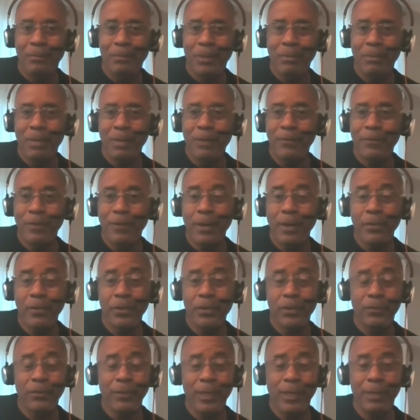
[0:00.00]
my
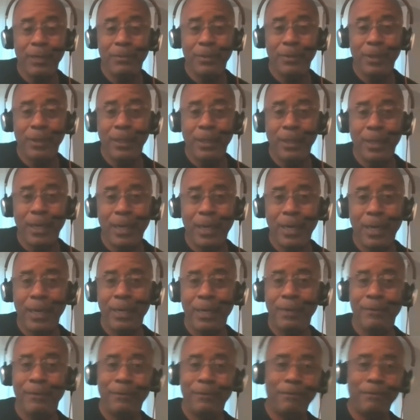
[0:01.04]
father's family,
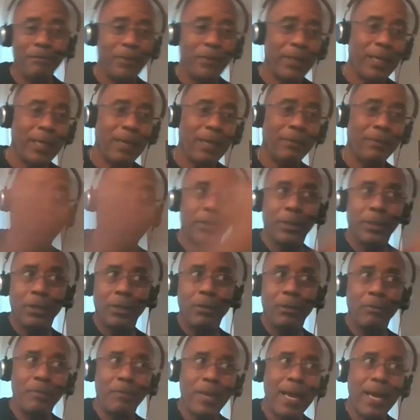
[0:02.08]
I've been able to
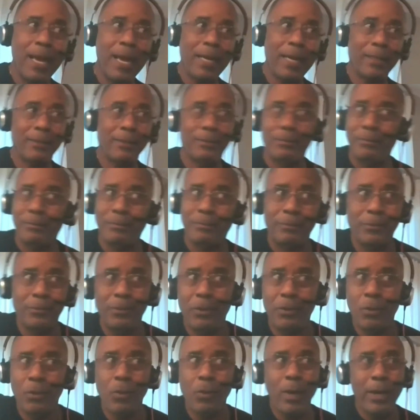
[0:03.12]
go back
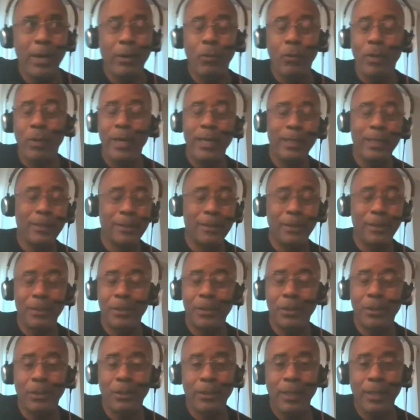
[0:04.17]
quite a ways. And
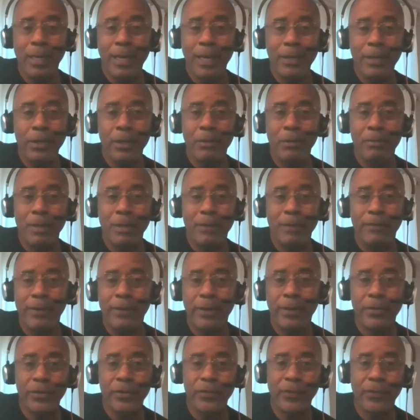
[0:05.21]
so, yeah, I know my
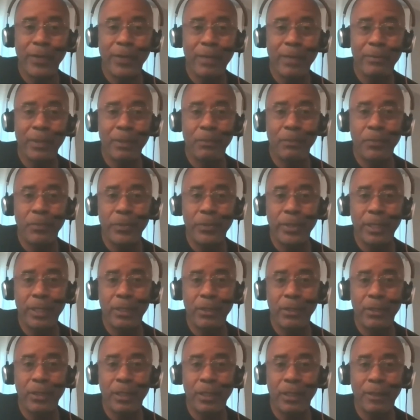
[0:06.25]
father's family pretty
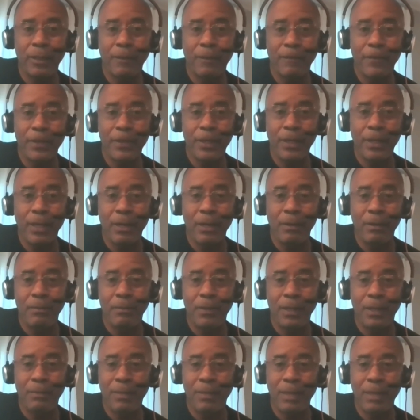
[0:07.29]
good,
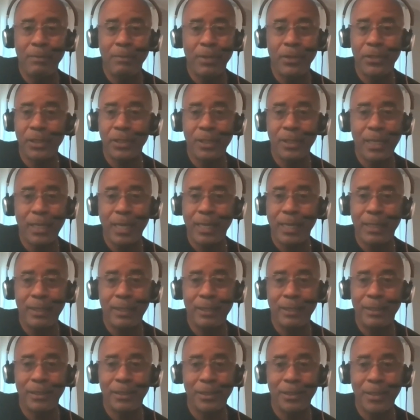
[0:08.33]
but my mother's side, it
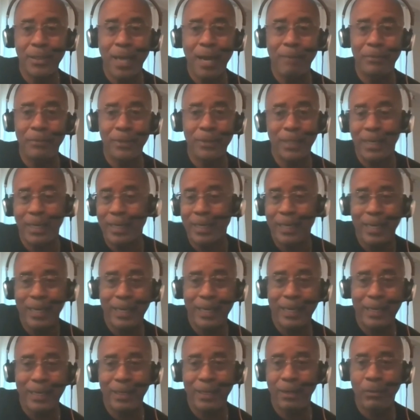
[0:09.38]
just stops and I can't
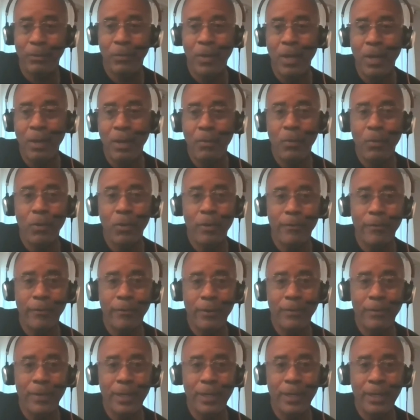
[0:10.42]
get any more
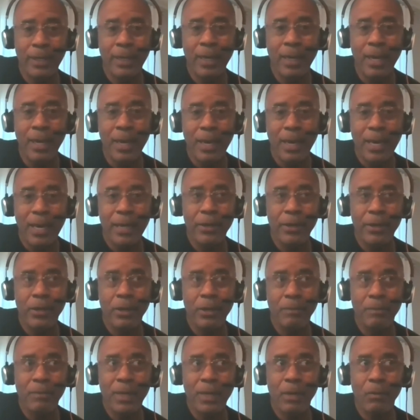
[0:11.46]
from it. And I know
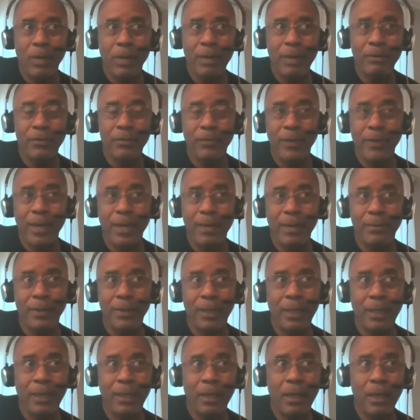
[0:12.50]
my wife's family,